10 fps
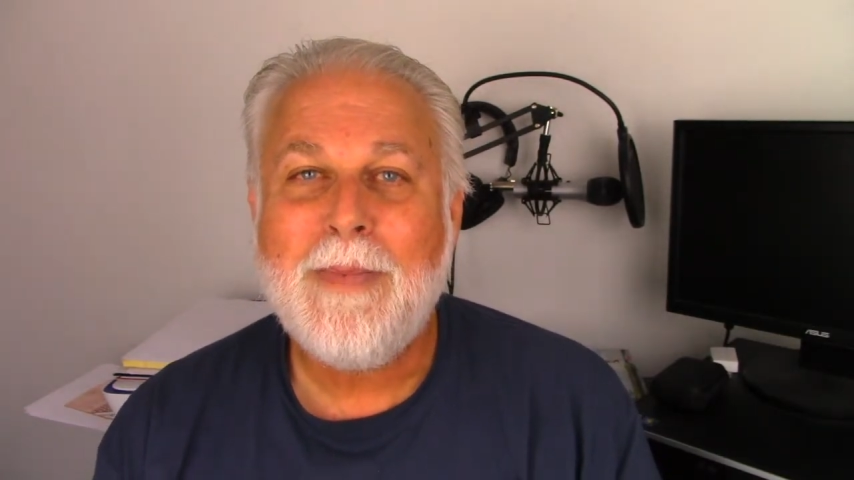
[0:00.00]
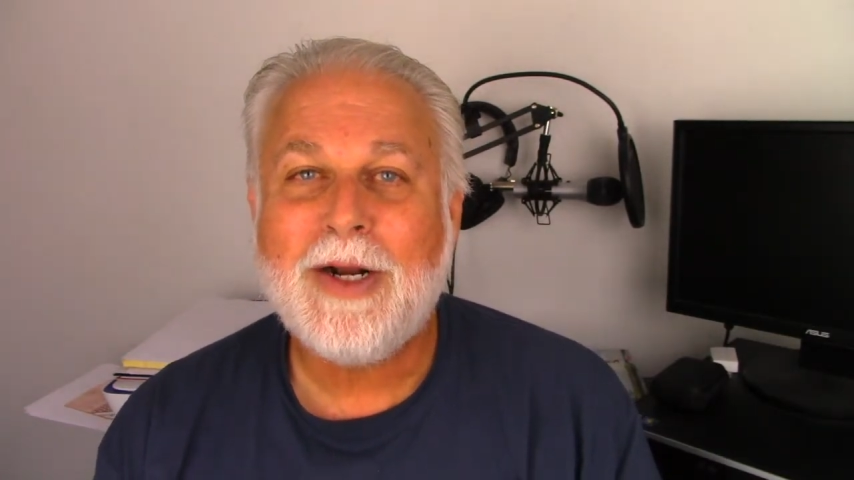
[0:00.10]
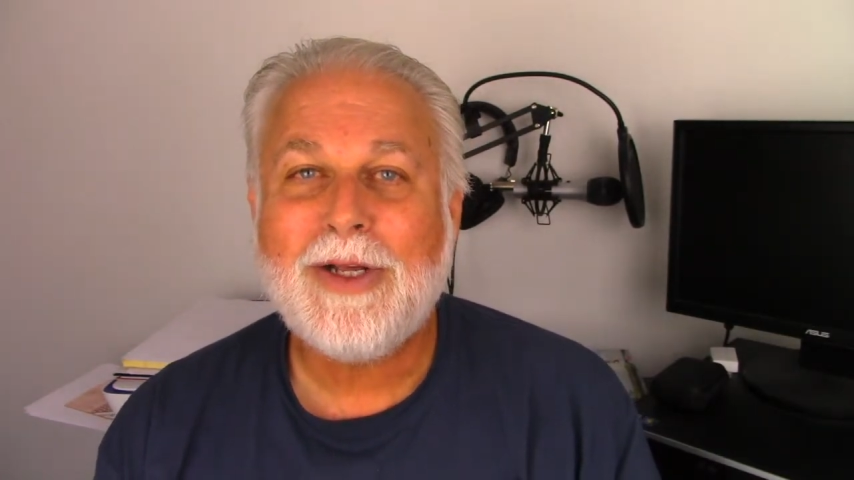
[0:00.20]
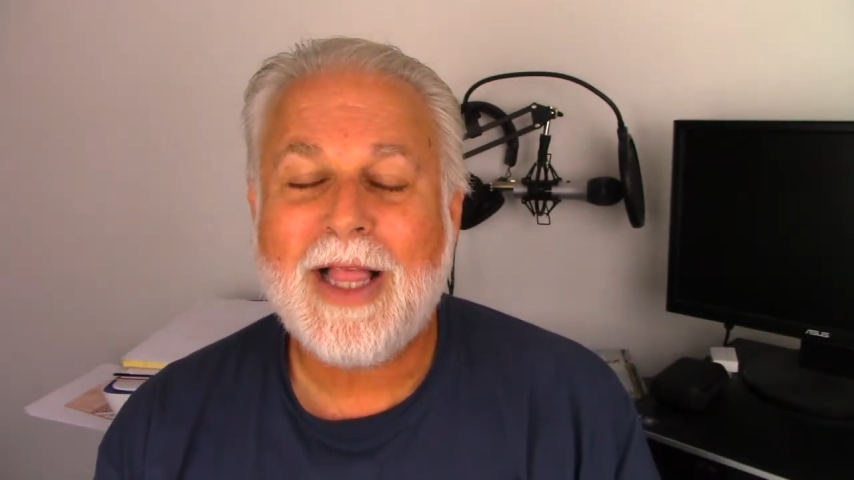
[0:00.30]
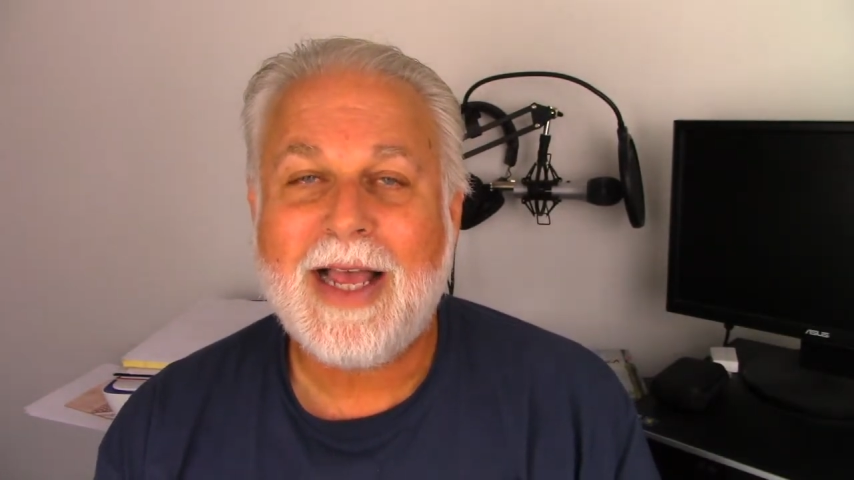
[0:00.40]

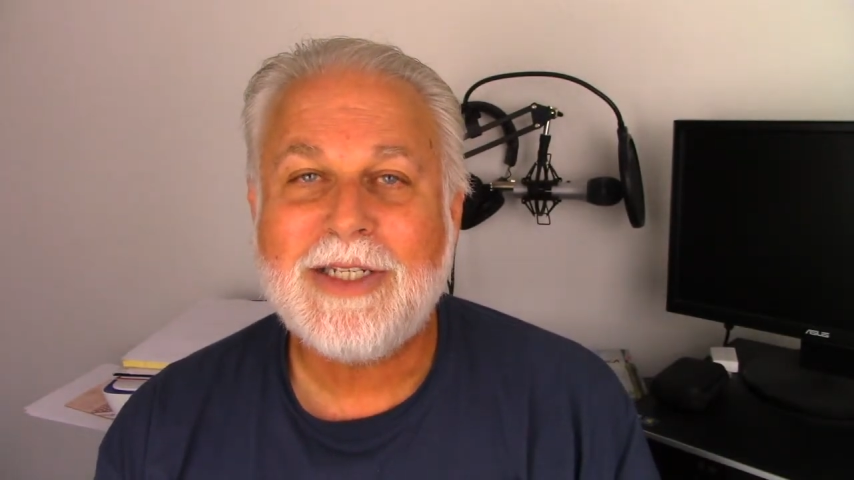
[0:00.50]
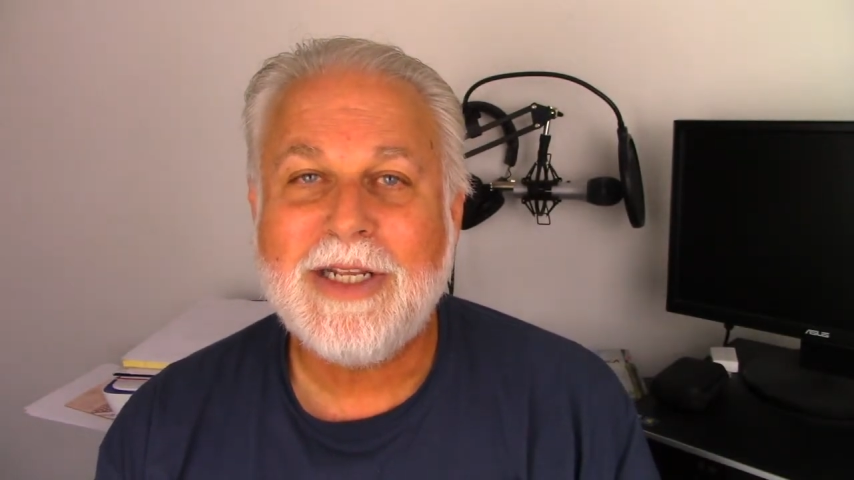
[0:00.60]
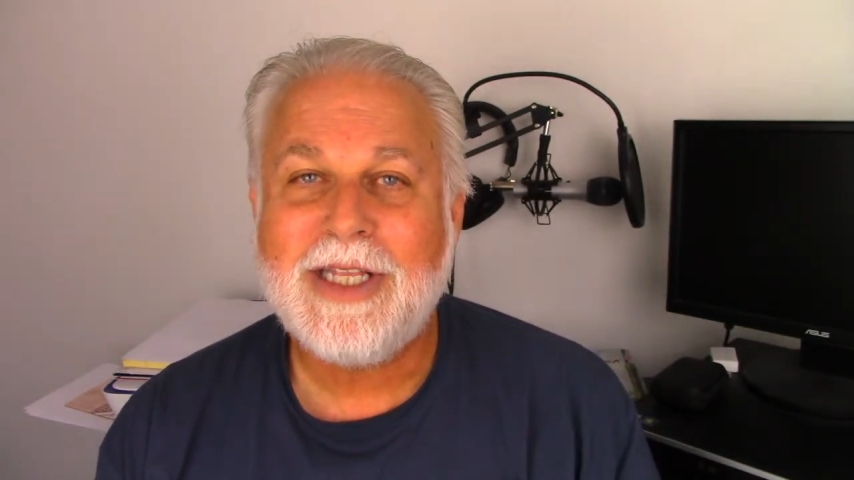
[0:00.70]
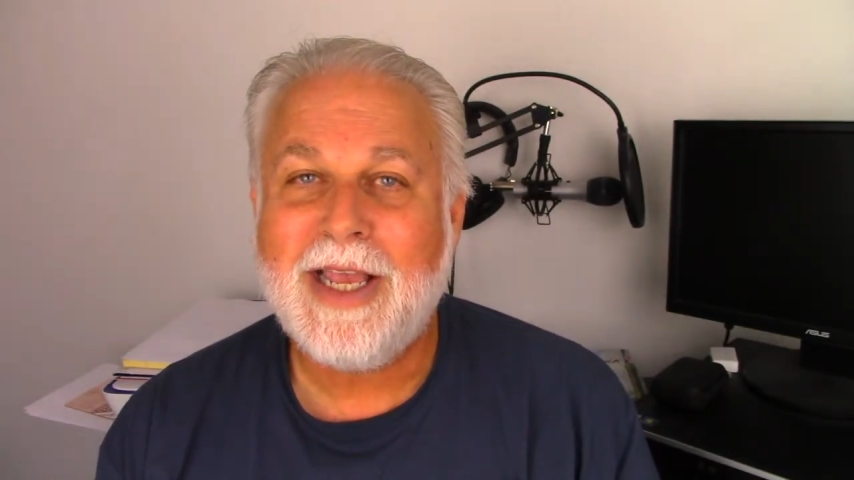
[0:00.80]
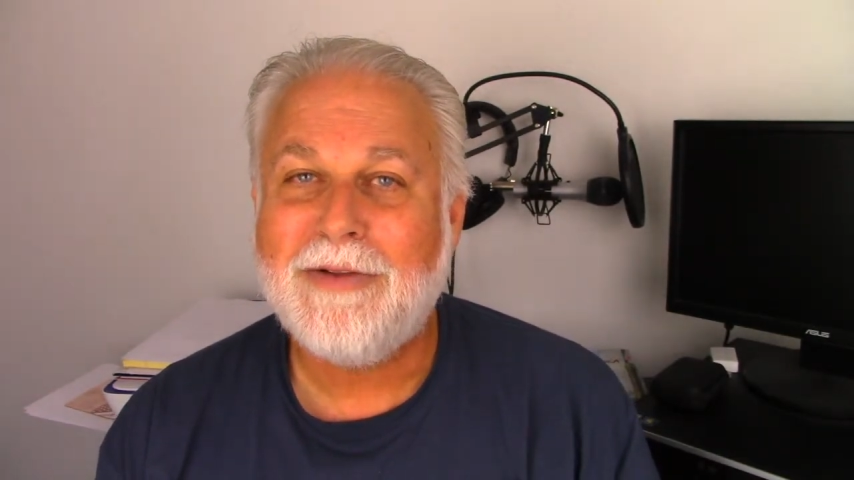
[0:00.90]
middle class
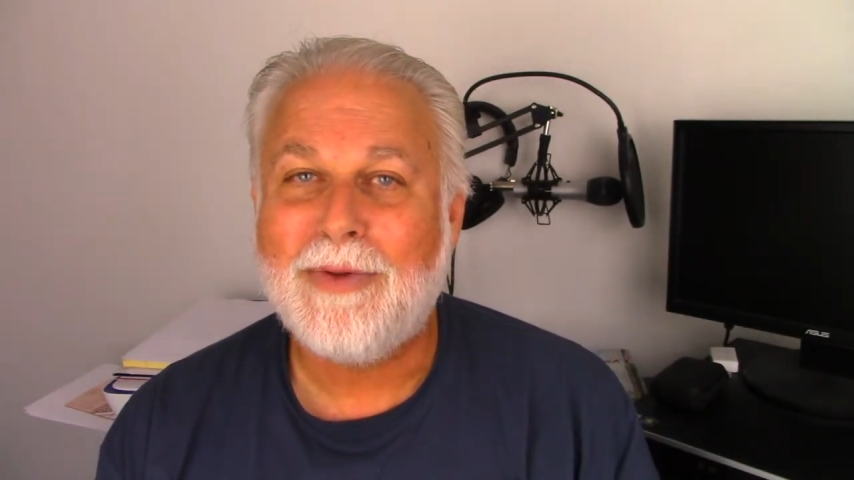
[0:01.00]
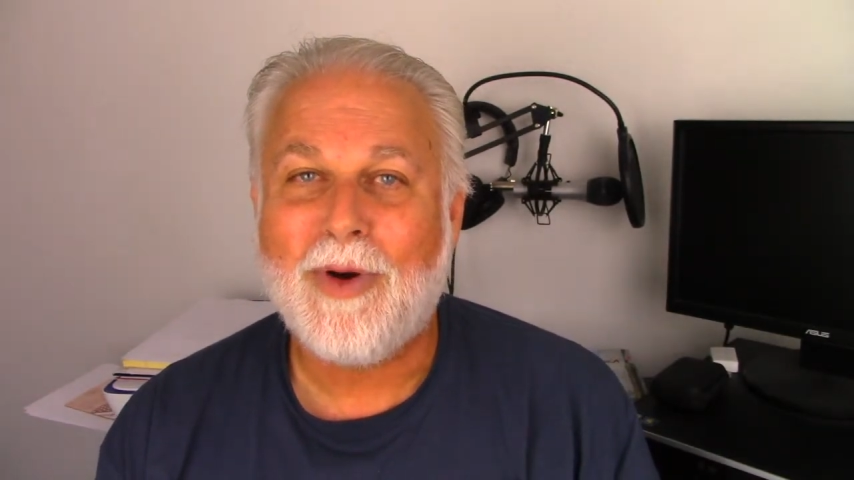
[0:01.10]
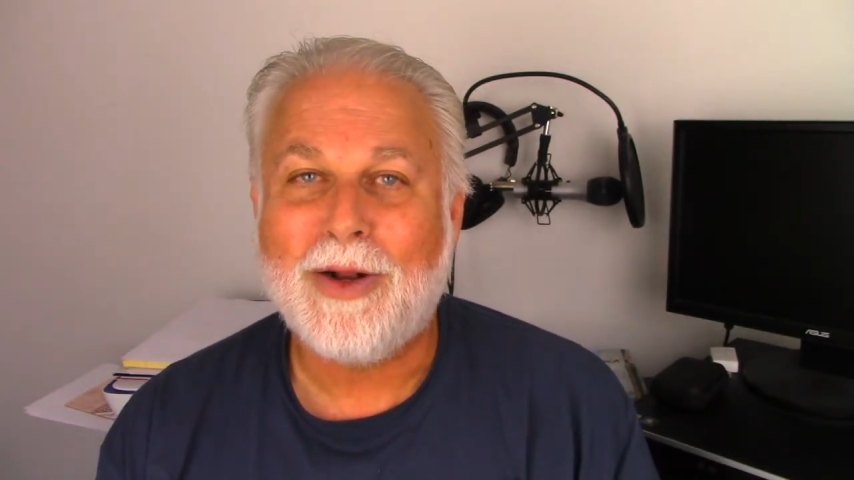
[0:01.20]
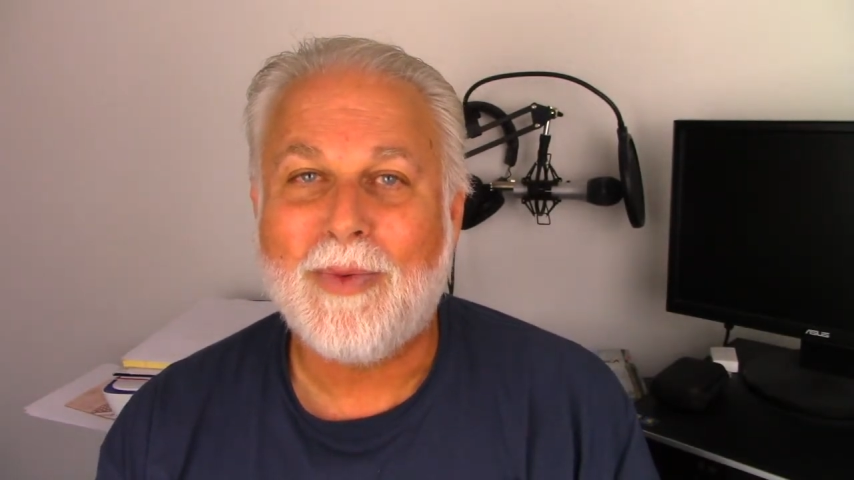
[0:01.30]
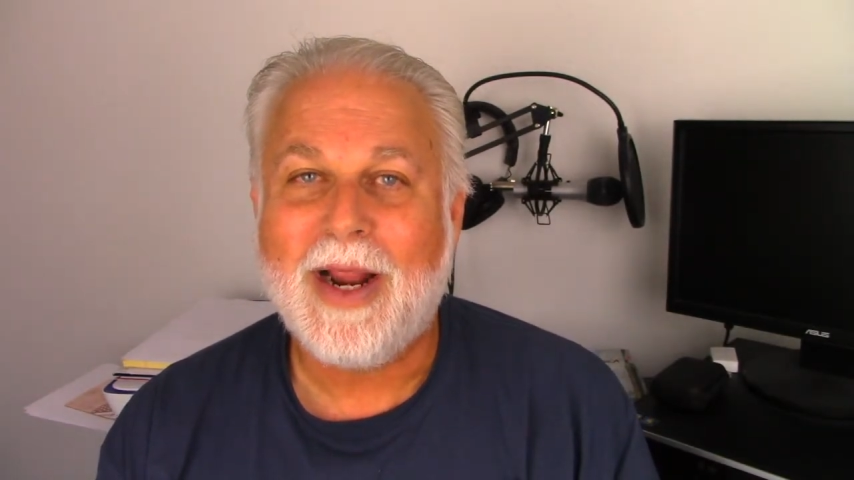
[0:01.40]
since the end of the
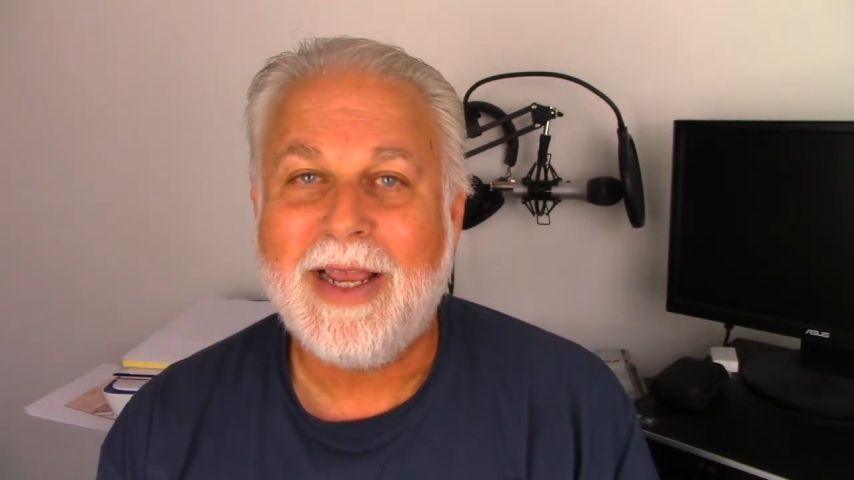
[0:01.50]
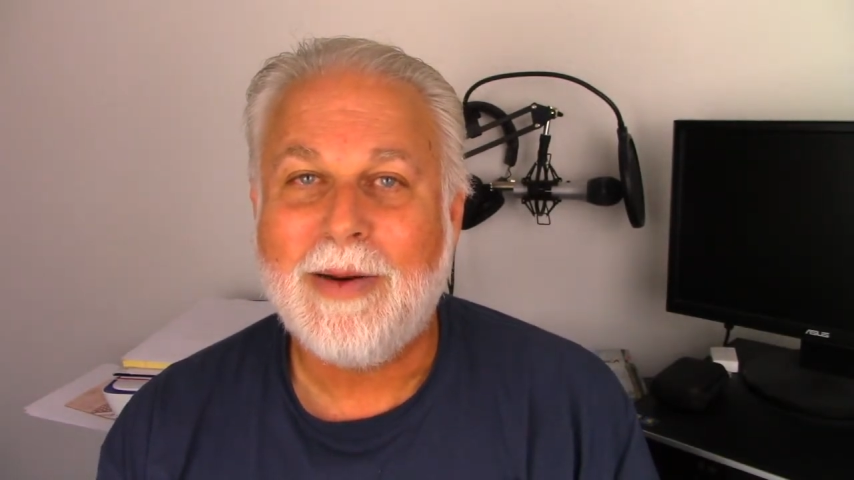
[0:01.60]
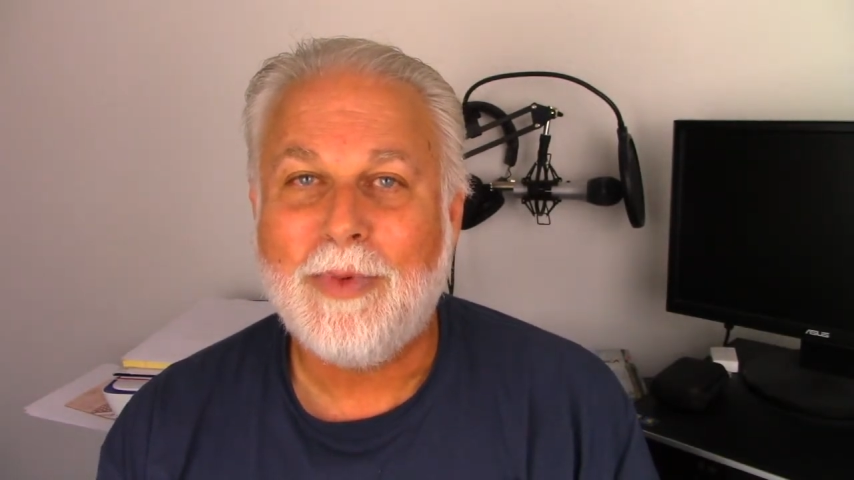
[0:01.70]
Ronald Reagan